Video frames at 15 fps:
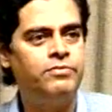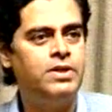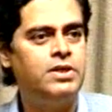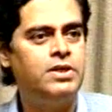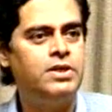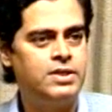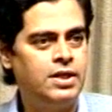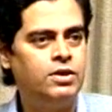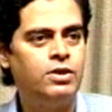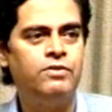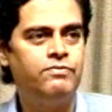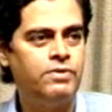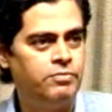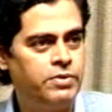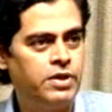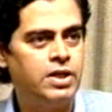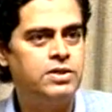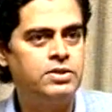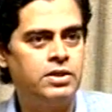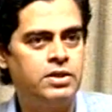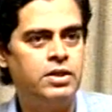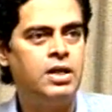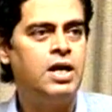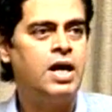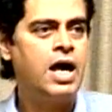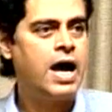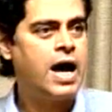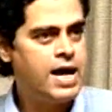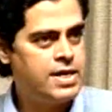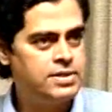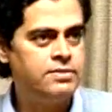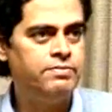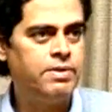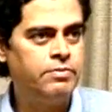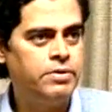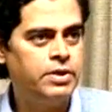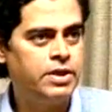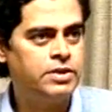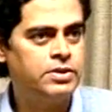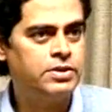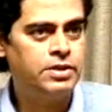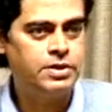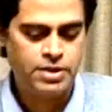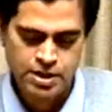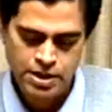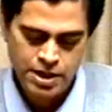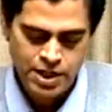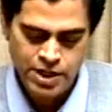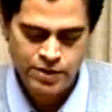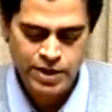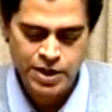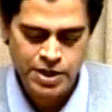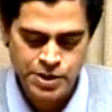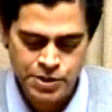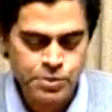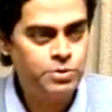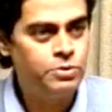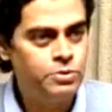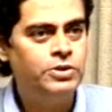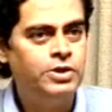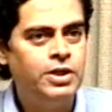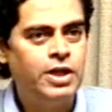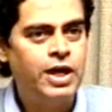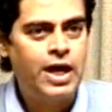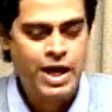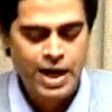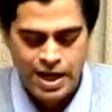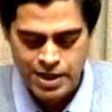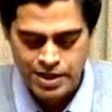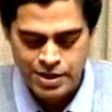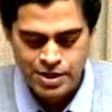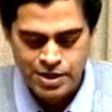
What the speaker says: in silicon fabrication, IC fabrication, you can do. And